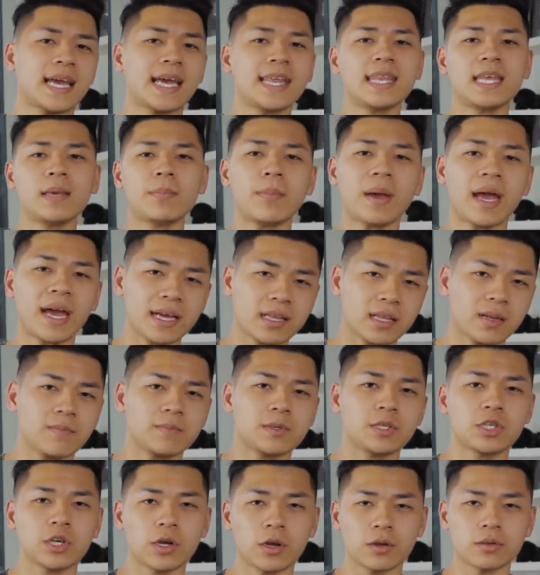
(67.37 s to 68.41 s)
and the magnum
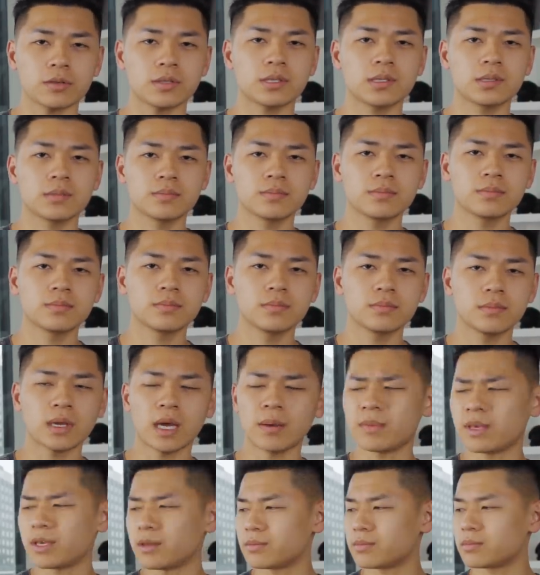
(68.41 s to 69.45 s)
shirts. I
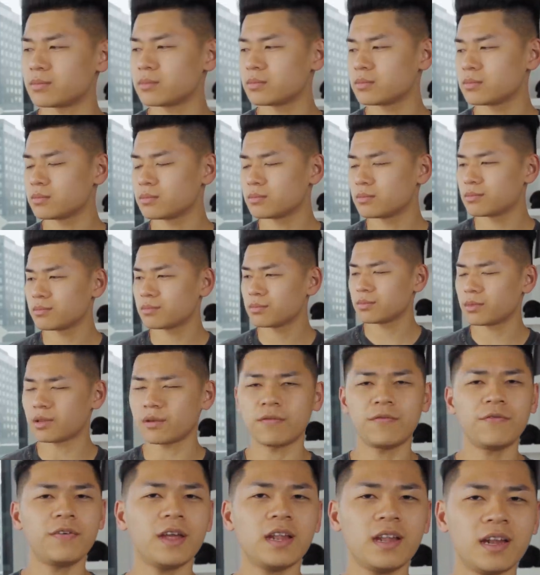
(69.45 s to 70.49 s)
mean, the
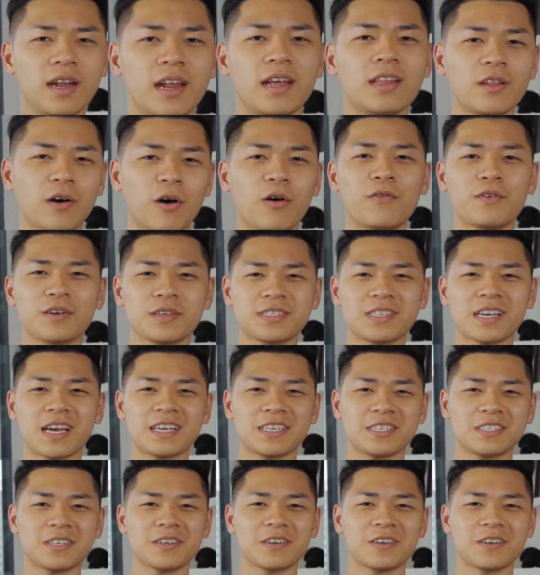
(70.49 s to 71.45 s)
fitted and the oversized